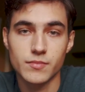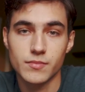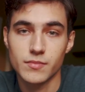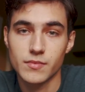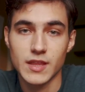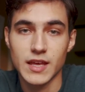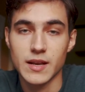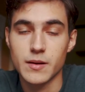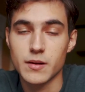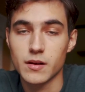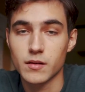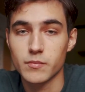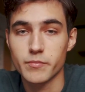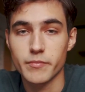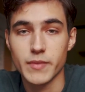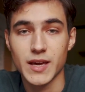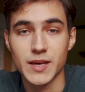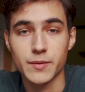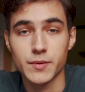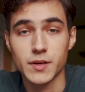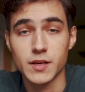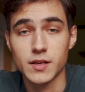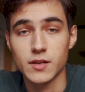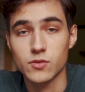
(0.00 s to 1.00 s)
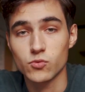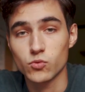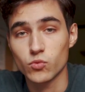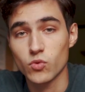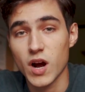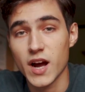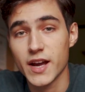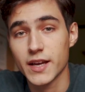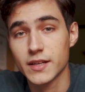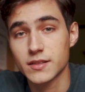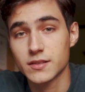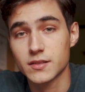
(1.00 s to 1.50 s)
then maybe
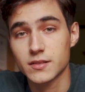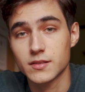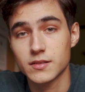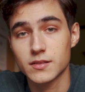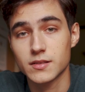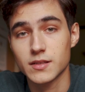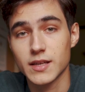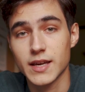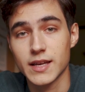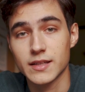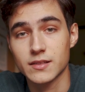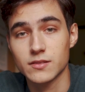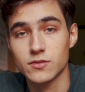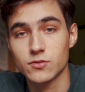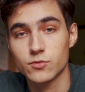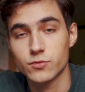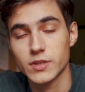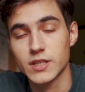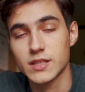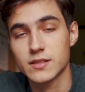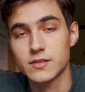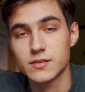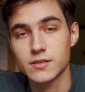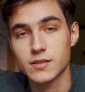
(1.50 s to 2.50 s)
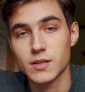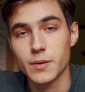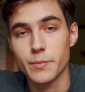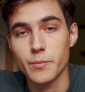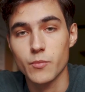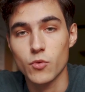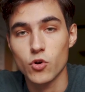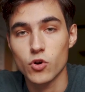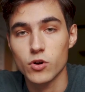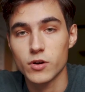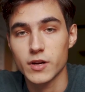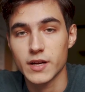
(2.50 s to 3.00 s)
write and read some
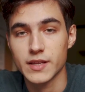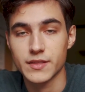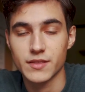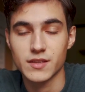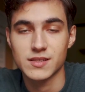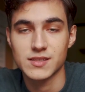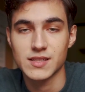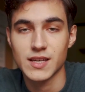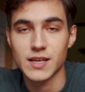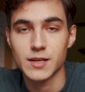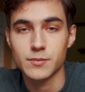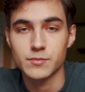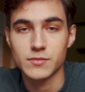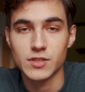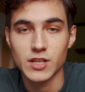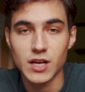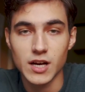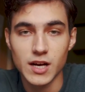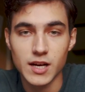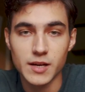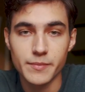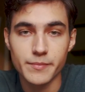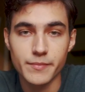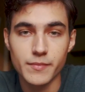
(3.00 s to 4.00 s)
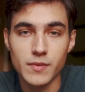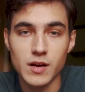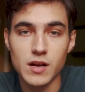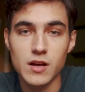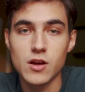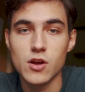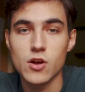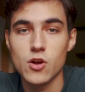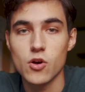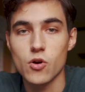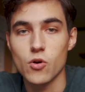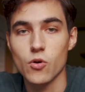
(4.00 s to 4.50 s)
more at the same time,
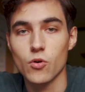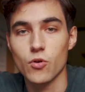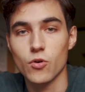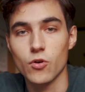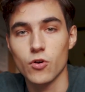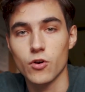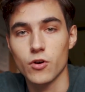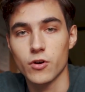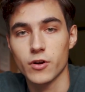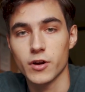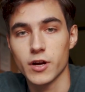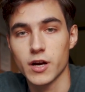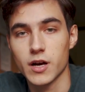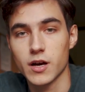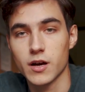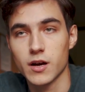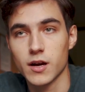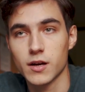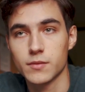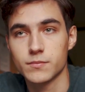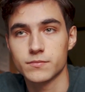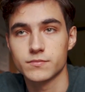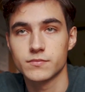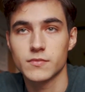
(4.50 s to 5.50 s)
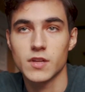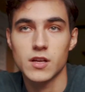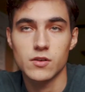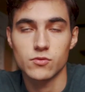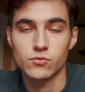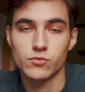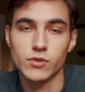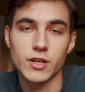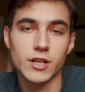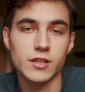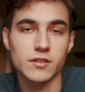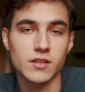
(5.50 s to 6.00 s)
or
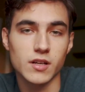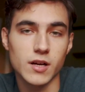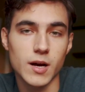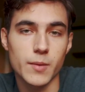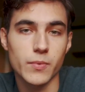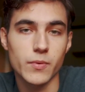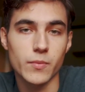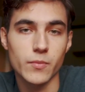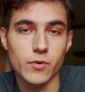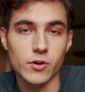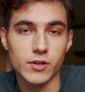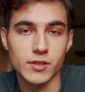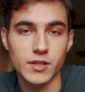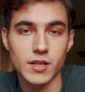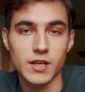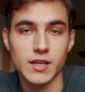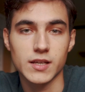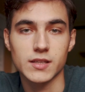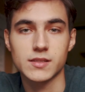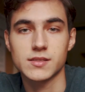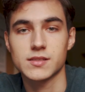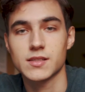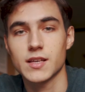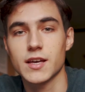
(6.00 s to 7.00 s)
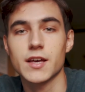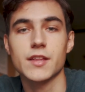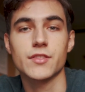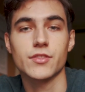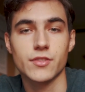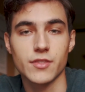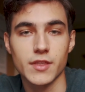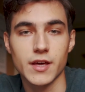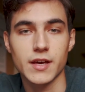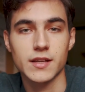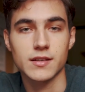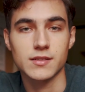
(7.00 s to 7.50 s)
read a couple more days
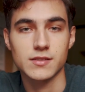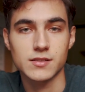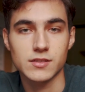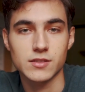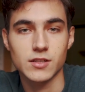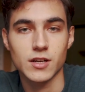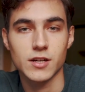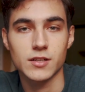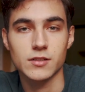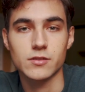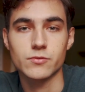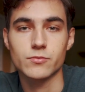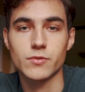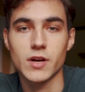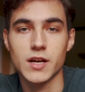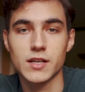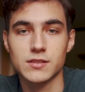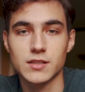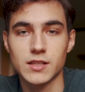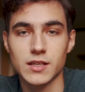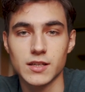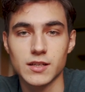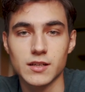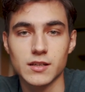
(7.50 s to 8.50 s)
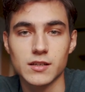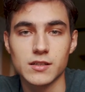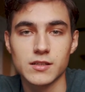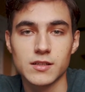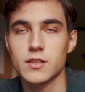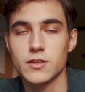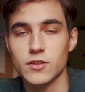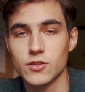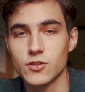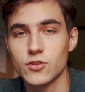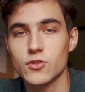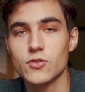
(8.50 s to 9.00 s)
and then start writing.
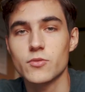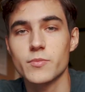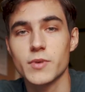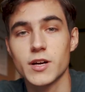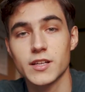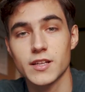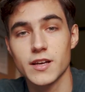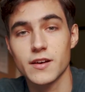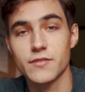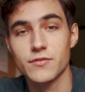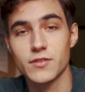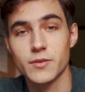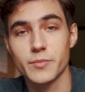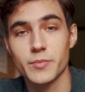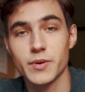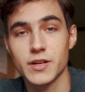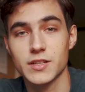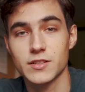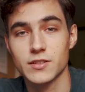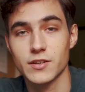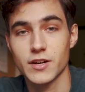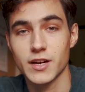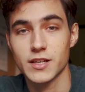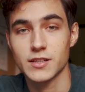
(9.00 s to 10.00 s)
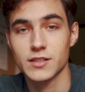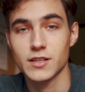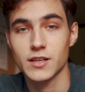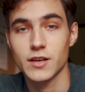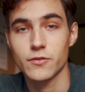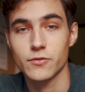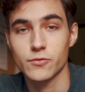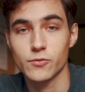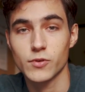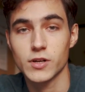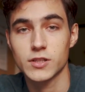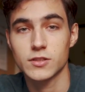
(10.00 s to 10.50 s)
You might have a better idea
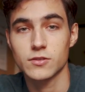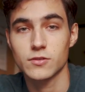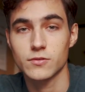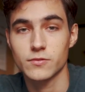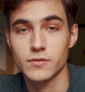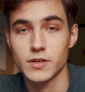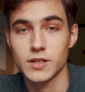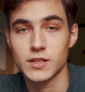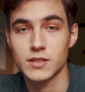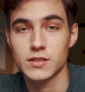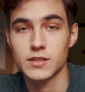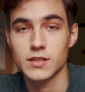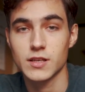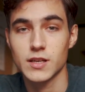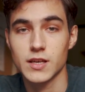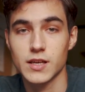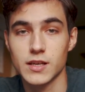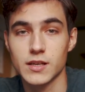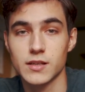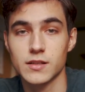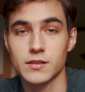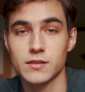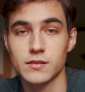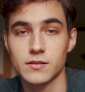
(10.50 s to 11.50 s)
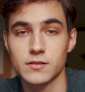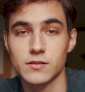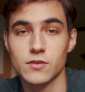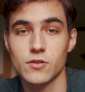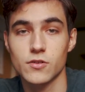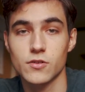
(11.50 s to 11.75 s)
of what to read in